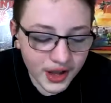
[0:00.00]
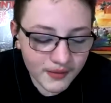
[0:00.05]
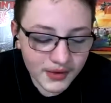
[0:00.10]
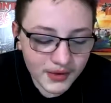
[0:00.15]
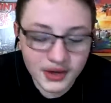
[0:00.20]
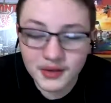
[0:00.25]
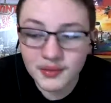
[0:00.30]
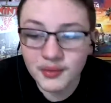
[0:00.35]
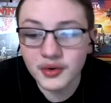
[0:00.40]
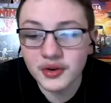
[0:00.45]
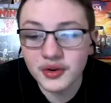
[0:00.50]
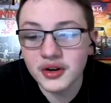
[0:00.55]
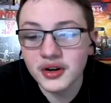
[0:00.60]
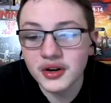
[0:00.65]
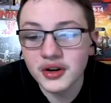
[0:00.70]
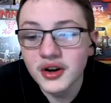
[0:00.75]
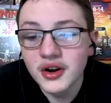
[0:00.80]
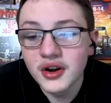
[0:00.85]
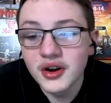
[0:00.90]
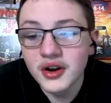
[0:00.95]
anymore.
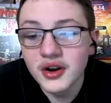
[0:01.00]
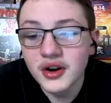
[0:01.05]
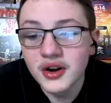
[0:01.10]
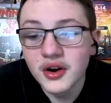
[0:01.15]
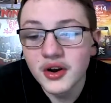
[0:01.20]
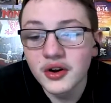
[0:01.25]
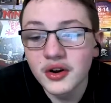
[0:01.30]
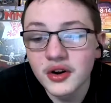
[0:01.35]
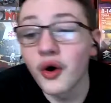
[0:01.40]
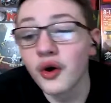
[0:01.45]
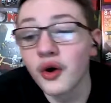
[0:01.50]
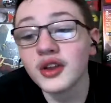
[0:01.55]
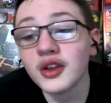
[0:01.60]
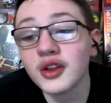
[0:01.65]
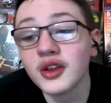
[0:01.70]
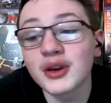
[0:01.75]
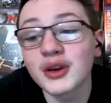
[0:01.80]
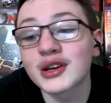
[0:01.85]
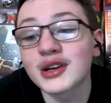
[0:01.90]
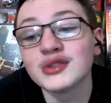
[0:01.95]
Only
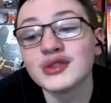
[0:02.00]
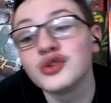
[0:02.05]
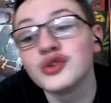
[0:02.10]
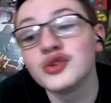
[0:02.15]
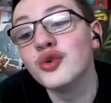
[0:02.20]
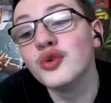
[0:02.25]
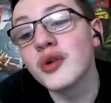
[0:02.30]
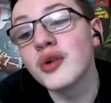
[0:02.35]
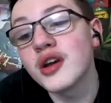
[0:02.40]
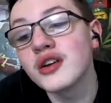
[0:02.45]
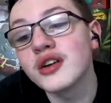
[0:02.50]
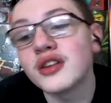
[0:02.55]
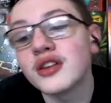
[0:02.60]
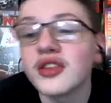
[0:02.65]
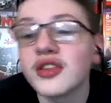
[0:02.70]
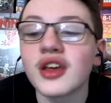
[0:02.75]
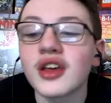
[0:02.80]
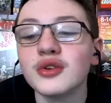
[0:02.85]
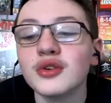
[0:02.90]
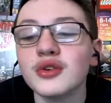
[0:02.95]
because you win and
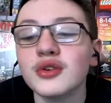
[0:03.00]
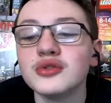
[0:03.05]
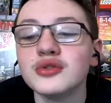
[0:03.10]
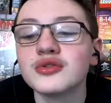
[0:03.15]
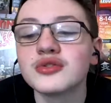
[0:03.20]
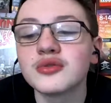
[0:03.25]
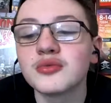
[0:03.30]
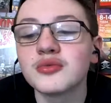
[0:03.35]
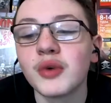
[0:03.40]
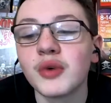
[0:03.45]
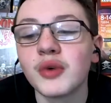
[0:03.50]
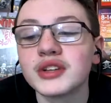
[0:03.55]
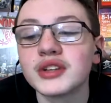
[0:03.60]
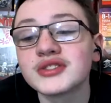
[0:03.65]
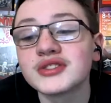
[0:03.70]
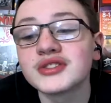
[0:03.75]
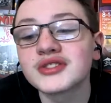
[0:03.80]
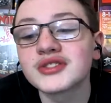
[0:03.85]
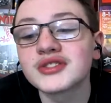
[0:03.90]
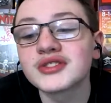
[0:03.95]
they lose
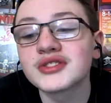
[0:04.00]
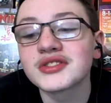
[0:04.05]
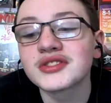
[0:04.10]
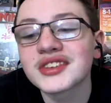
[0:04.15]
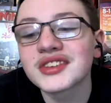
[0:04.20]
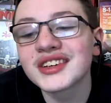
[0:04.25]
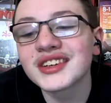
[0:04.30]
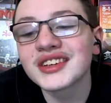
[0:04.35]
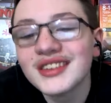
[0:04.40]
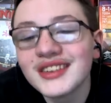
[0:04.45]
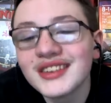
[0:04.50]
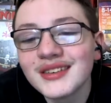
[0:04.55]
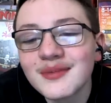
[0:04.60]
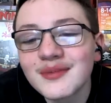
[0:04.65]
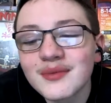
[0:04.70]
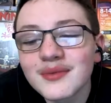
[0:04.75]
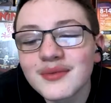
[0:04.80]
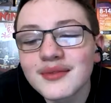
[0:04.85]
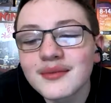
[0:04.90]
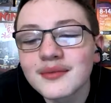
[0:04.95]
once.
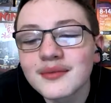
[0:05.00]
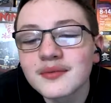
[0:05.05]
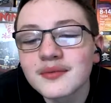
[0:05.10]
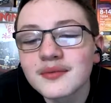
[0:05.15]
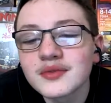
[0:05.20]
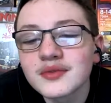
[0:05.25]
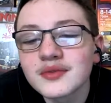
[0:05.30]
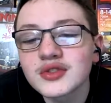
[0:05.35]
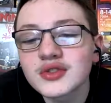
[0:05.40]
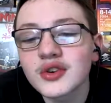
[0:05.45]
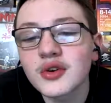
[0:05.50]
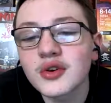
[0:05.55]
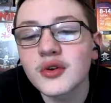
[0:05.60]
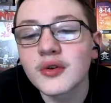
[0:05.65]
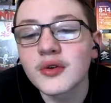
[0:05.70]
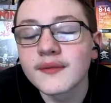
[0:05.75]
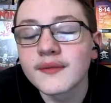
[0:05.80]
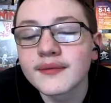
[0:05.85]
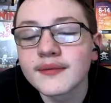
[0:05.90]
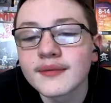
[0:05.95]
So
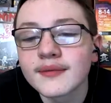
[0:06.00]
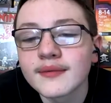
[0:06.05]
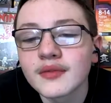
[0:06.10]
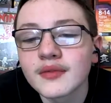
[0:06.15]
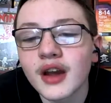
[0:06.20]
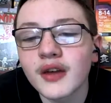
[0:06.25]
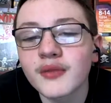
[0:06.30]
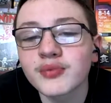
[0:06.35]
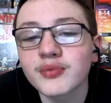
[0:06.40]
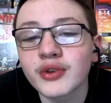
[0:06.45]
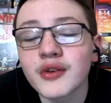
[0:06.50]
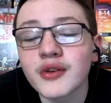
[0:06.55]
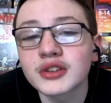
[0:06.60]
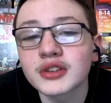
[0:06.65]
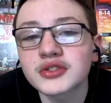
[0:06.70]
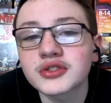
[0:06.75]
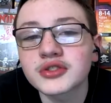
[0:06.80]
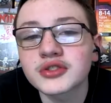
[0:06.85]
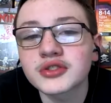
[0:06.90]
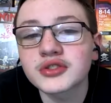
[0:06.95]
I pretty
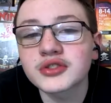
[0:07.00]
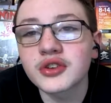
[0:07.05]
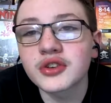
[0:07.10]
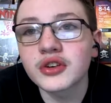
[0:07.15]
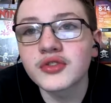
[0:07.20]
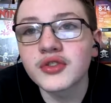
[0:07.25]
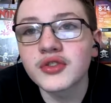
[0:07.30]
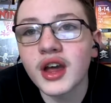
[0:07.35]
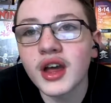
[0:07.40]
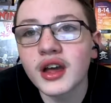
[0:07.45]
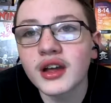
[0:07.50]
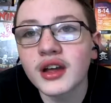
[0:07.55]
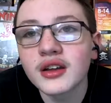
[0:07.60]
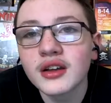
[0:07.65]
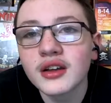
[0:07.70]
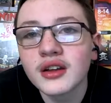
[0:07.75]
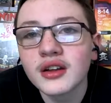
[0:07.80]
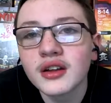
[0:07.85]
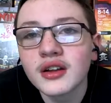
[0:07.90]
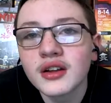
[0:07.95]
much learned that
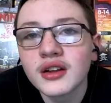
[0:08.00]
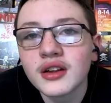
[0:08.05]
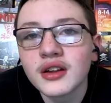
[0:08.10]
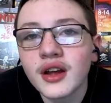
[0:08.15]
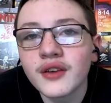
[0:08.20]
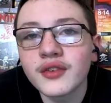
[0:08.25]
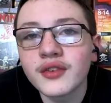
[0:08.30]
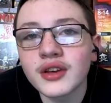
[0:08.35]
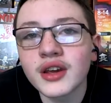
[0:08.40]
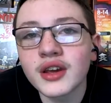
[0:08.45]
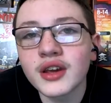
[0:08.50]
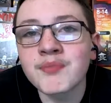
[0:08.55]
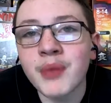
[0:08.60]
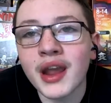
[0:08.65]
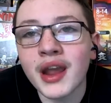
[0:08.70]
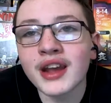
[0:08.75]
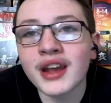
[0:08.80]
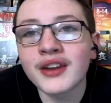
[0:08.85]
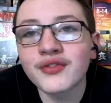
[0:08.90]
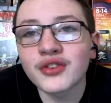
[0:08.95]
if you get
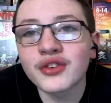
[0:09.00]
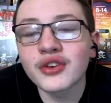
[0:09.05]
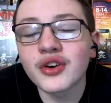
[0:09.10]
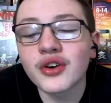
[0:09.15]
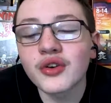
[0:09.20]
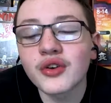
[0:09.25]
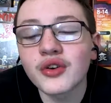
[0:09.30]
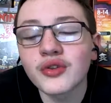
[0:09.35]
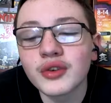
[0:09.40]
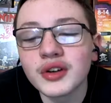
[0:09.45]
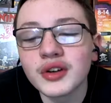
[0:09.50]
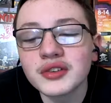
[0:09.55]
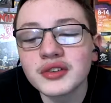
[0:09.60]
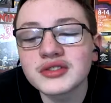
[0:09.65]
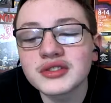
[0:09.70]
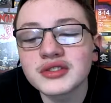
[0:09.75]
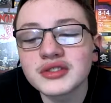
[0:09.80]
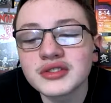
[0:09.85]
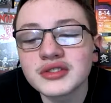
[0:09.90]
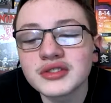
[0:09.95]
banned for no
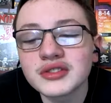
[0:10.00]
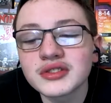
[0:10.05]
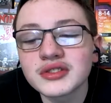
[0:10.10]
reason,